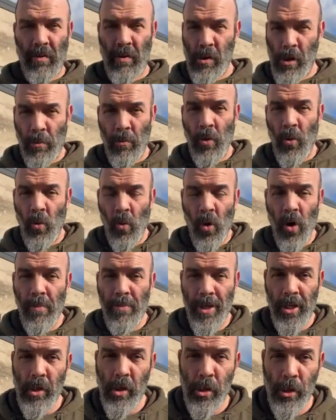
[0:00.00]
somewhat warm
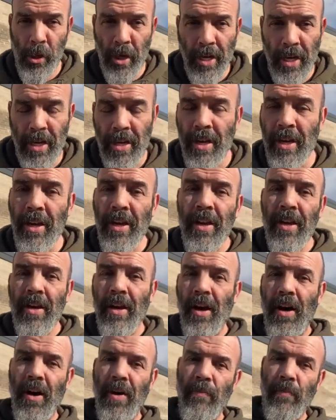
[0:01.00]
and sunny,
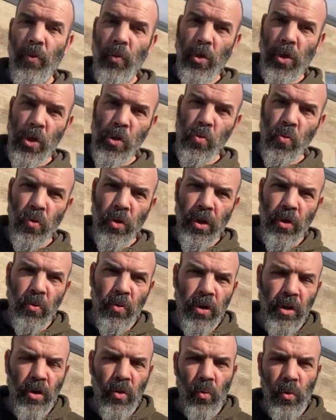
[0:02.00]
which is
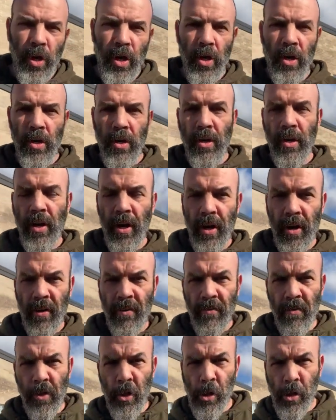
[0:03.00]
really weird
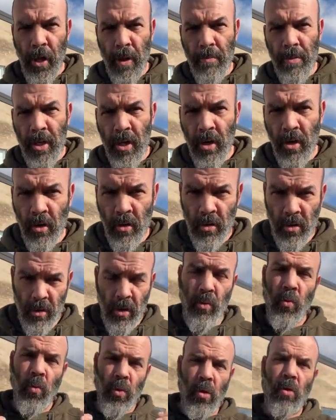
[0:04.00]
for this time of year
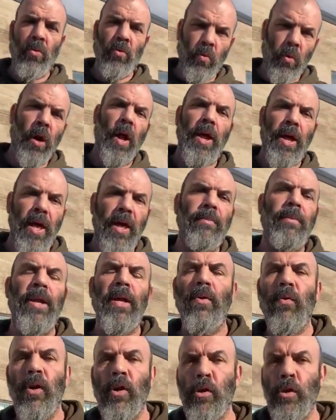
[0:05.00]
where I am
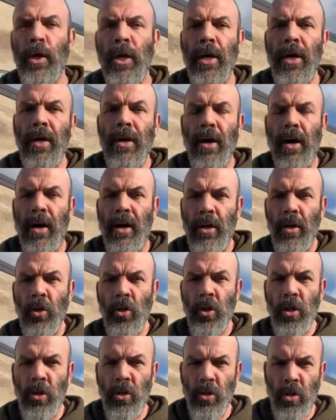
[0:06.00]
anyways.
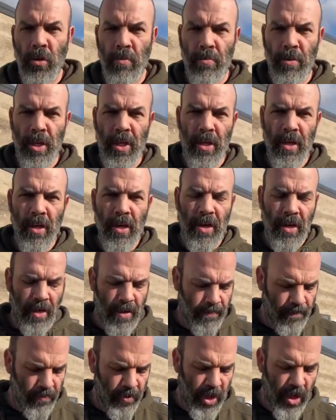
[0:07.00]
Usually there should be
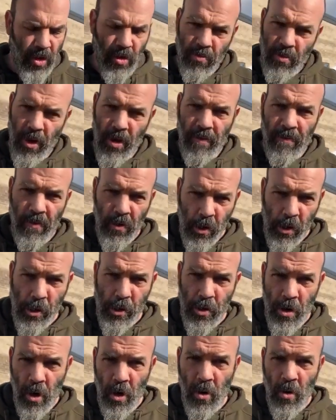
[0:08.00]
about a foot of
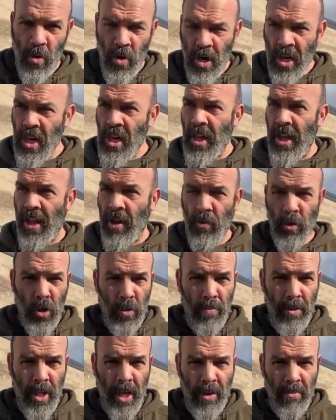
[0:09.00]
snow and we
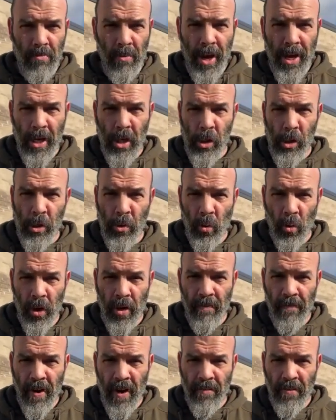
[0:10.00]
should be like minus
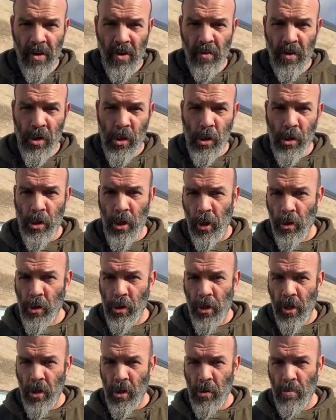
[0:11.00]
25 degrees
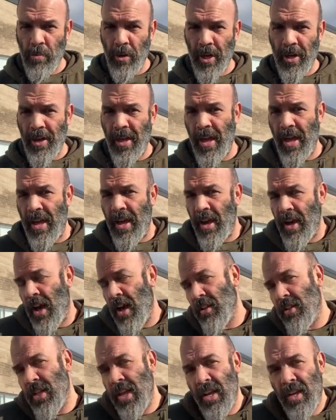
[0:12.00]
Celsius, but hey,
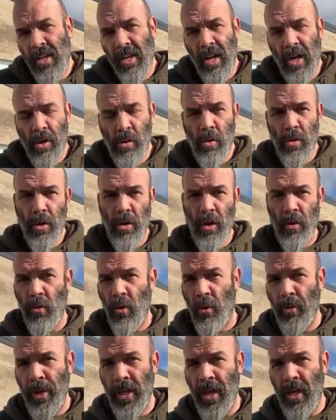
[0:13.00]
I'll take it as
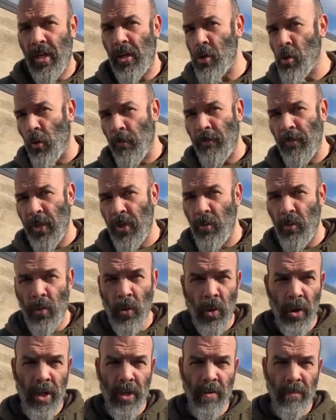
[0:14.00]
well we get it. Hopefully we
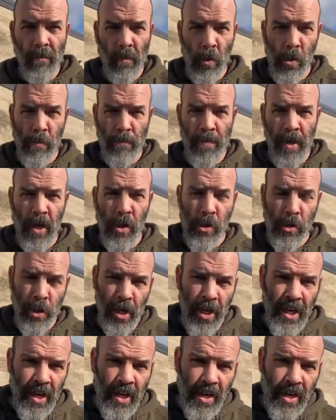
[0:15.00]
won't get the forest fires